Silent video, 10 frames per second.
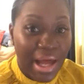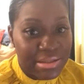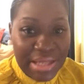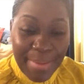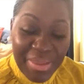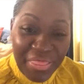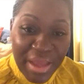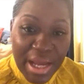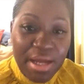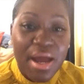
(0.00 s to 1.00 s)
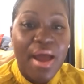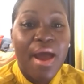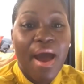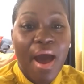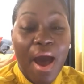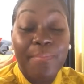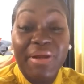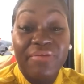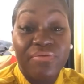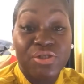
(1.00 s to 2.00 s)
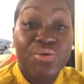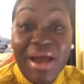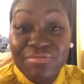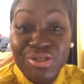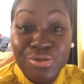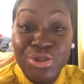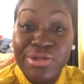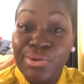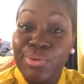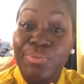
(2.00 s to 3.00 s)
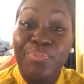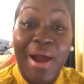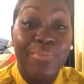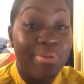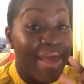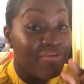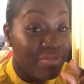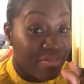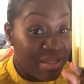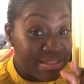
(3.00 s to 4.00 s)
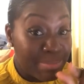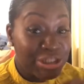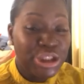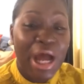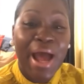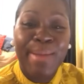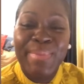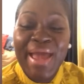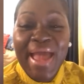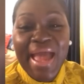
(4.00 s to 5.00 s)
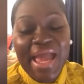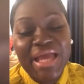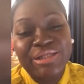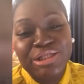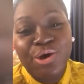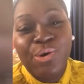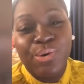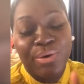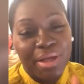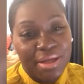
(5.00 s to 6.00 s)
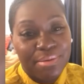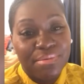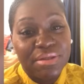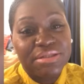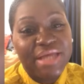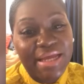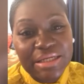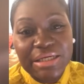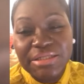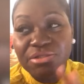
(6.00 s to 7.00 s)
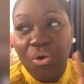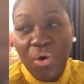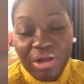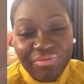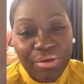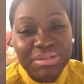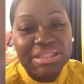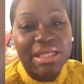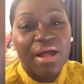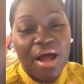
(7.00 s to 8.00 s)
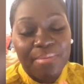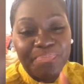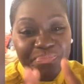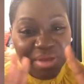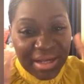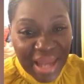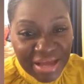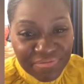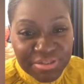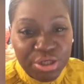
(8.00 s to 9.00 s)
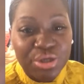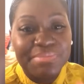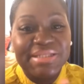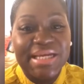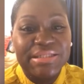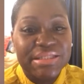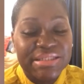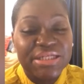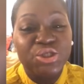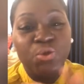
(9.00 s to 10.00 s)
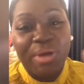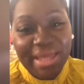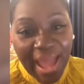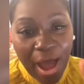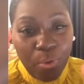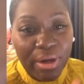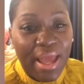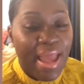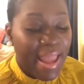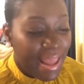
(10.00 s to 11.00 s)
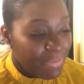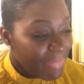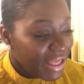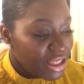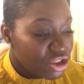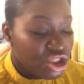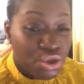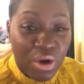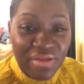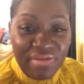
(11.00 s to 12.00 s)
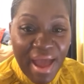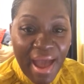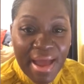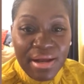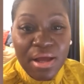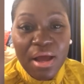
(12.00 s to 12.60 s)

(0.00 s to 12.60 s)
lot of time to think. But if you do have children, you probably have this much time. And so taking all of those life circumstances into account, and making sure that